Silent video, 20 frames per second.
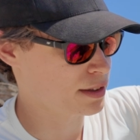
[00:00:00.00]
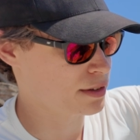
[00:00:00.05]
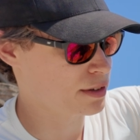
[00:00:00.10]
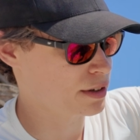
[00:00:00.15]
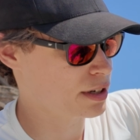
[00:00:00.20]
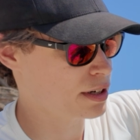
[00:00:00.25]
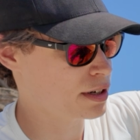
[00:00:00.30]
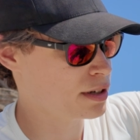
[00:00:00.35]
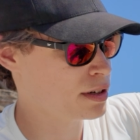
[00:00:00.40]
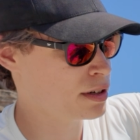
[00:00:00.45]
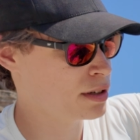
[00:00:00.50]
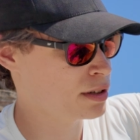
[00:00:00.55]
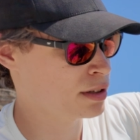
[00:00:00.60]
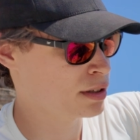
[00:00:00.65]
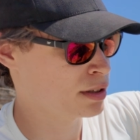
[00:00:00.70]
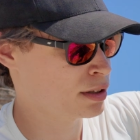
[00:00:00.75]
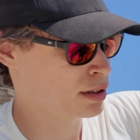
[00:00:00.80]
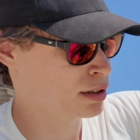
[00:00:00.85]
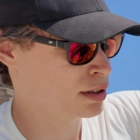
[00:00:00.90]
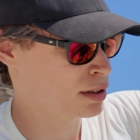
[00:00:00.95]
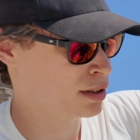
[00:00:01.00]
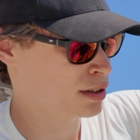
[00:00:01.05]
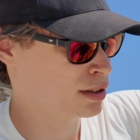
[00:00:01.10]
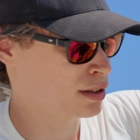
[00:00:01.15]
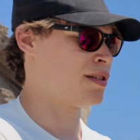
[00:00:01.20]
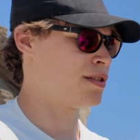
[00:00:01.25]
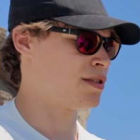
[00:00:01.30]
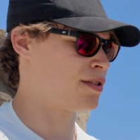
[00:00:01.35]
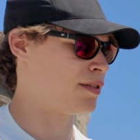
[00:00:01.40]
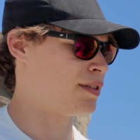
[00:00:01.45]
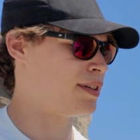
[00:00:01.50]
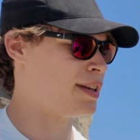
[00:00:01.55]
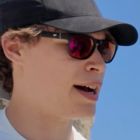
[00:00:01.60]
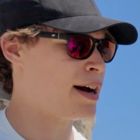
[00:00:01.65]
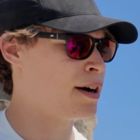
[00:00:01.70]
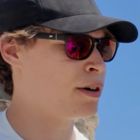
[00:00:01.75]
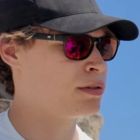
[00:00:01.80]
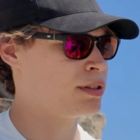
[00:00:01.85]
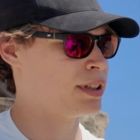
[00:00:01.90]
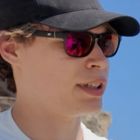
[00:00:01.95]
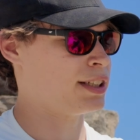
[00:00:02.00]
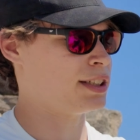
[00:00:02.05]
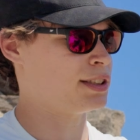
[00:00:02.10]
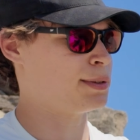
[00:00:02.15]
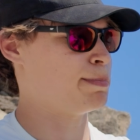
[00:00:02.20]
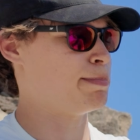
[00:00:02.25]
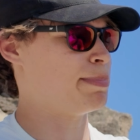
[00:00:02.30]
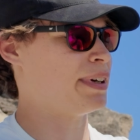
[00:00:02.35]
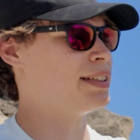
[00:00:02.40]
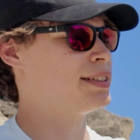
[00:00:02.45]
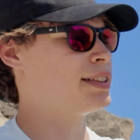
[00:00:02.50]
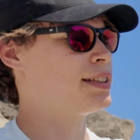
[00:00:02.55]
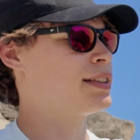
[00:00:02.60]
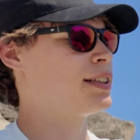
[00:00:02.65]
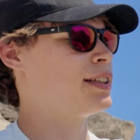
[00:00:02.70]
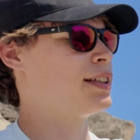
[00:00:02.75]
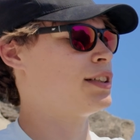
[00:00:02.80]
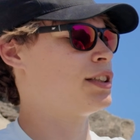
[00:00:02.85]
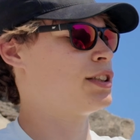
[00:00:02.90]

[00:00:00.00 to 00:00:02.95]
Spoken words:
in turn. So now it is basically